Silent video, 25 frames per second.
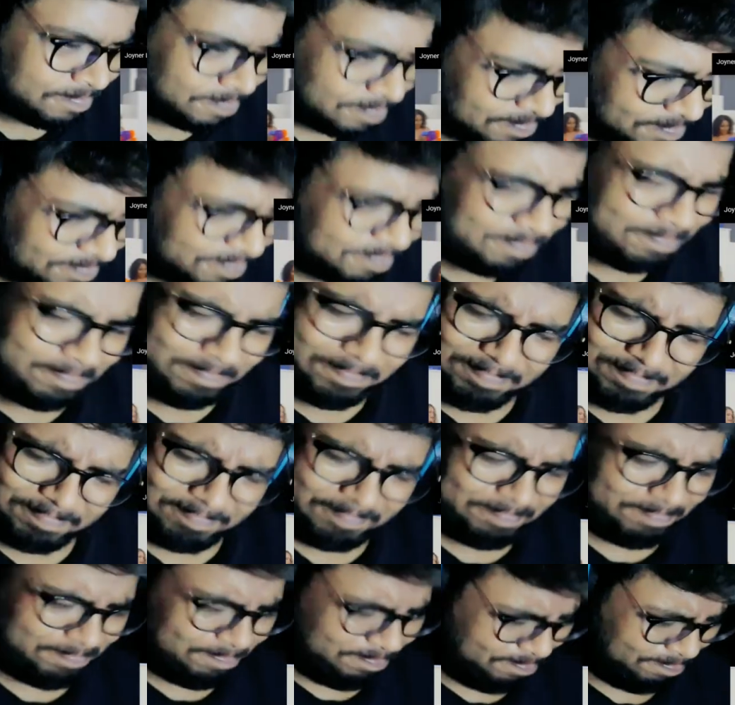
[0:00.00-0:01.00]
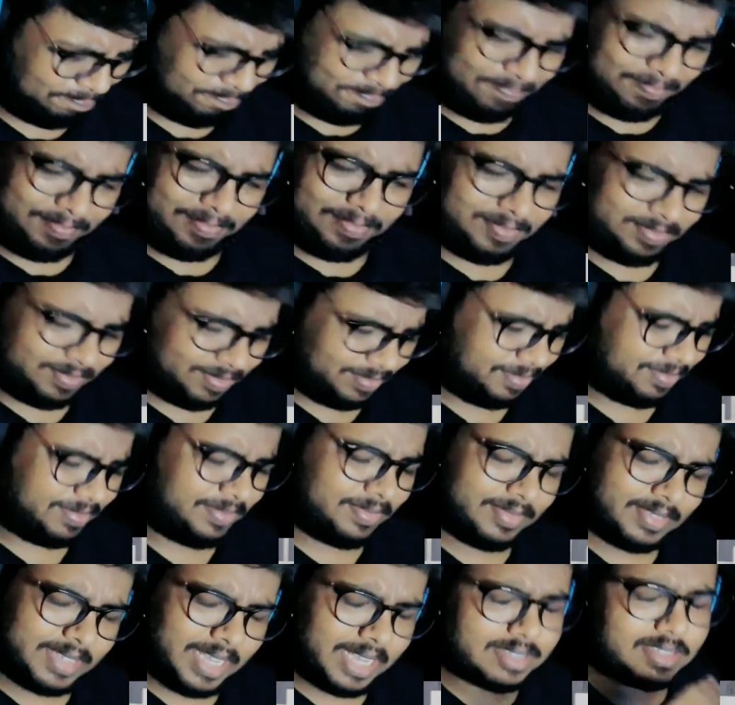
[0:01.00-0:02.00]
when the cops come. Nigga jealous and wanted to
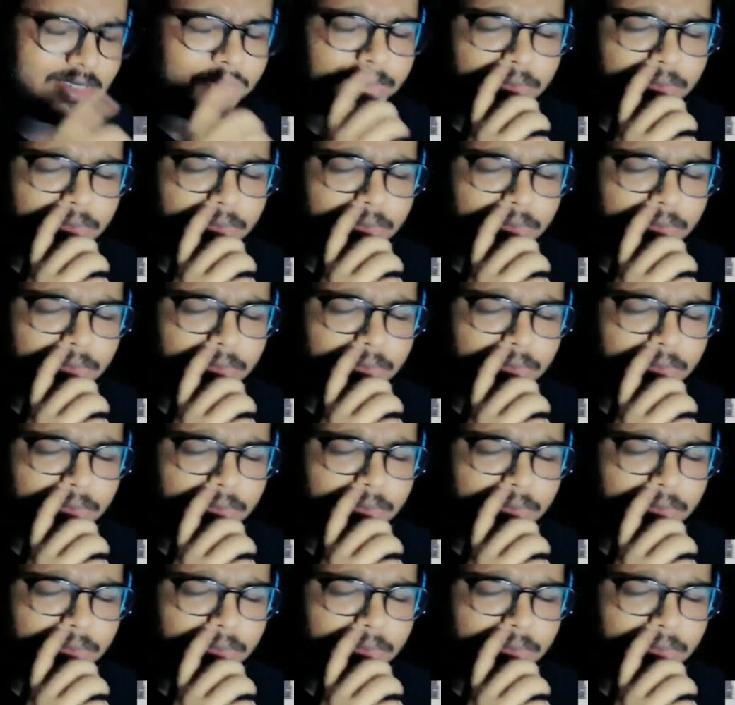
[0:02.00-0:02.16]
rob.